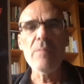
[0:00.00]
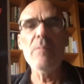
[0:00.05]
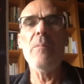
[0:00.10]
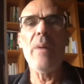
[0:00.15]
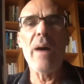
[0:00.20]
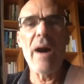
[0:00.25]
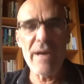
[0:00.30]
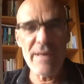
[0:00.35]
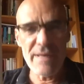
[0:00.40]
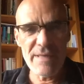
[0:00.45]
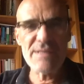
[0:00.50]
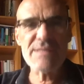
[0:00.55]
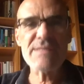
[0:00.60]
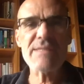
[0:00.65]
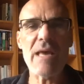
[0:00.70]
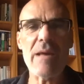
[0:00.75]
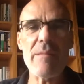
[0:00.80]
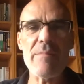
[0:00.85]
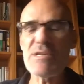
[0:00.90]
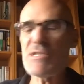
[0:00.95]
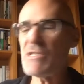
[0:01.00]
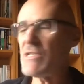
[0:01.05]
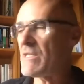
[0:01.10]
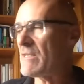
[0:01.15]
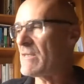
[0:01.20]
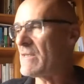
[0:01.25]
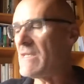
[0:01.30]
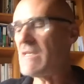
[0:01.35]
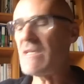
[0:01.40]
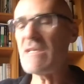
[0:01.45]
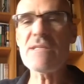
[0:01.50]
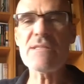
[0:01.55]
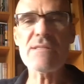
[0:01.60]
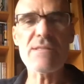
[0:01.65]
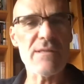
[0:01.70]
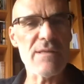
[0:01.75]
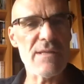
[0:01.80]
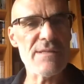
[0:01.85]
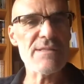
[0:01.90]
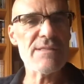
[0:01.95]
by establishing these
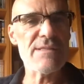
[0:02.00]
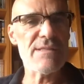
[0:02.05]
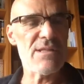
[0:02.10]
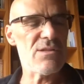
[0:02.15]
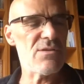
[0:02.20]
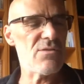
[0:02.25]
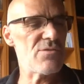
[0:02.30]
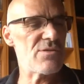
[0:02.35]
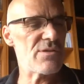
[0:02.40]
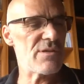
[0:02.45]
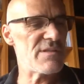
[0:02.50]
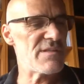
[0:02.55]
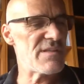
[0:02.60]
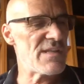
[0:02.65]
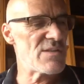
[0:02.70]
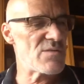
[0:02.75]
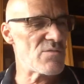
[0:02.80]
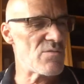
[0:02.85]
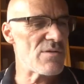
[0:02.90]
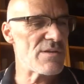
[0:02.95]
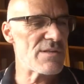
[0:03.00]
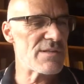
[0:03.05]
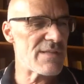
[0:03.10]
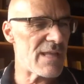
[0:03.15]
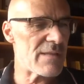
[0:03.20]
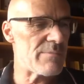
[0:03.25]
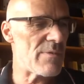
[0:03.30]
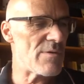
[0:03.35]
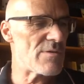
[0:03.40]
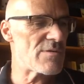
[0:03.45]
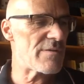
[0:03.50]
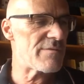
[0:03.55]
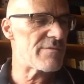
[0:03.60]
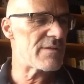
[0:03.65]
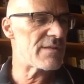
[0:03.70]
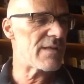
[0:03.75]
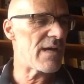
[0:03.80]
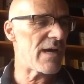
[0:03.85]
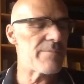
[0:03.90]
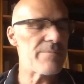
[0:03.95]
institutions, these rules that most of
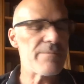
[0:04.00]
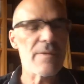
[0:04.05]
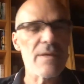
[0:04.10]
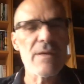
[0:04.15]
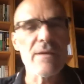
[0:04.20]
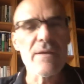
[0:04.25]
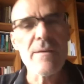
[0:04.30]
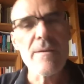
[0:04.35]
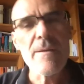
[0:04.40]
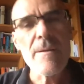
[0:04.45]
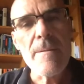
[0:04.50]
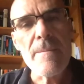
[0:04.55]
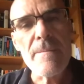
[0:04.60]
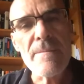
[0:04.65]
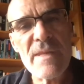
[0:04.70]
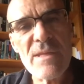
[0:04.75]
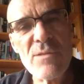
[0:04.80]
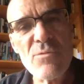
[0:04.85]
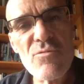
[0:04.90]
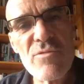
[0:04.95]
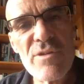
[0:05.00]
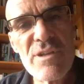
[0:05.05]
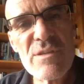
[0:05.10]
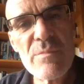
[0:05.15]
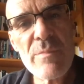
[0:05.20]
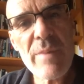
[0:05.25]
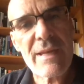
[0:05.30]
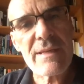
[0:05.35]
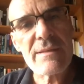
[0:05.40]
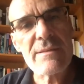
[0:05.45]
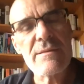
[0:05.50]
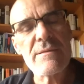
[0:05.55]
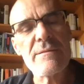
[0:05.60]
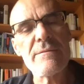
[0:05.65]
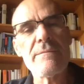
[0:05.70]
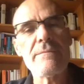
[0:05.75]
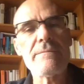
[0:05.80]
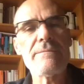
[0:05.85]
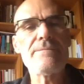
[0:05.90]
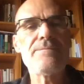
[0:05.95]
the time they do respect.
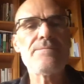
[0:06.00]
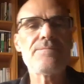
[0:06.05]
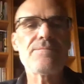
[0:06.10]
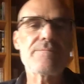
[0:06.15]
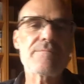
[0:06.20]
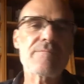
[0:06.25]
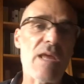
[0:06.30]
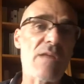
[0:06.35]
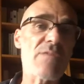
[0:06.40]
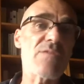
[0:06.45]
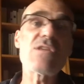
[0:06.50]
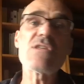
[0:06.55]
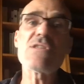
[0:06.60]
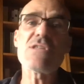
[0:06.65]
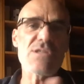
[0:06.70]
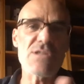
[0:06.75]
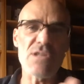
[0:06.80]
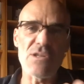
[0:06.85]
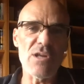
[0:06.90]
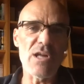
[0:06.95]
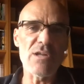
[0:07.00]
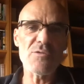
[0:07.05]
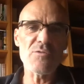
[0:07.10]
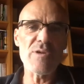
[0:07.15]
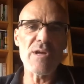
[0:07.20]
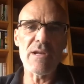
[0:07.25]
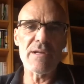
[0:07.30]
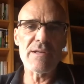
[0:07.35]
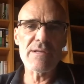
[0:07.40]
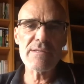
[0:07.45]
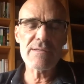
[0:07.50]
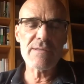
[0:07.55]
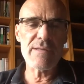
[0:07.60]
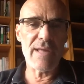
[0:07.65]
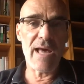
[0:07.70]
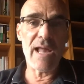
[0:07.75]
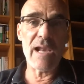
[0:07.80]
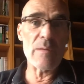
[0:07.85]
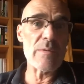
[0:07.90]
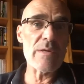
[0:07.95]
And this is the non-realist
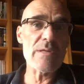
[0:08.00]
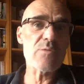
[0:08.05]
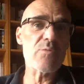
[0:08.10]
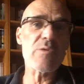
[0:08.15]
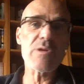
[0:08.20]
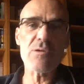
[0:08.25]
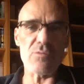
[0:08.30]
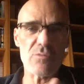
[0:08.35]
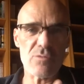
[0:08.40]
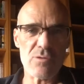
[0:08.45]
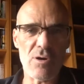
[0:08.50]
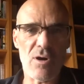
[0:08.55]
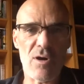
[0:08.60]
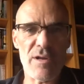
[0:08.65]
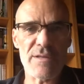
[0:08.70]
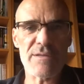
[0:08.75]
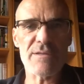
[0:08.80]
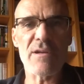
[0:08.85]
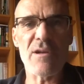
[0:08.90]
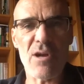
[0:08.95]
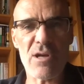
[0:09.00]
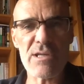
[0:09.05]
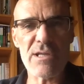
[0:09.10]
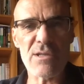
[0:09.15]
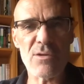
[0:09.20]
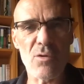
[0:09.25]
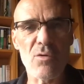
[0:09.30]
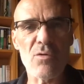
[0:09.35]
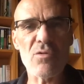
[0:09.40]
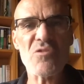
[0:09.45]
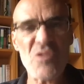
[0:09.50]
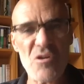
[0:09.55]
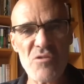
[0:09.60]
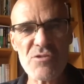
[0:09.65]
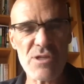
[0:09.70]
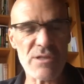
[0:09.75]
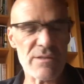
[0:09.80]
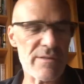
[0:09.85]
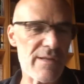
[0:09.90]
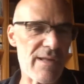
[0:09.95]
element. We could call it the Lockean or
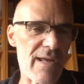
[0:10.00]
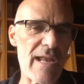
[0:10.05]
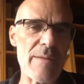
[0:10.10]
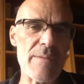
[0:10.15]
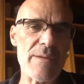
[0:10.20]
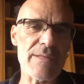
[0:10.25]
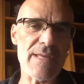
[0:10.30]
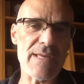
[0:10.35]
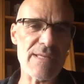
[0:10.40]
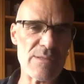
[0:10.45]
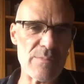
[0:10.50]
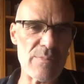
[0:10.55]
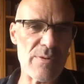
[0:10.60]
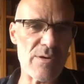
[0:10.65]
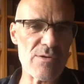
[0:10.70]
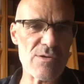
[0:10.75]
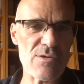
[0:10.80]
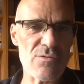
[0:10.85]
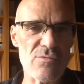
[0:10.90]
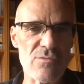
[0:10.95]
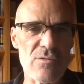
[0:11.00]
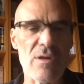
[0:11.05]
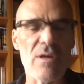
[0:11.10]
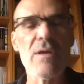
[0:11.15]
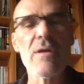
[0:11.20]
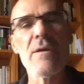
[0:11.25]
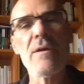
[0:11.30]
Grotian element as opposed to the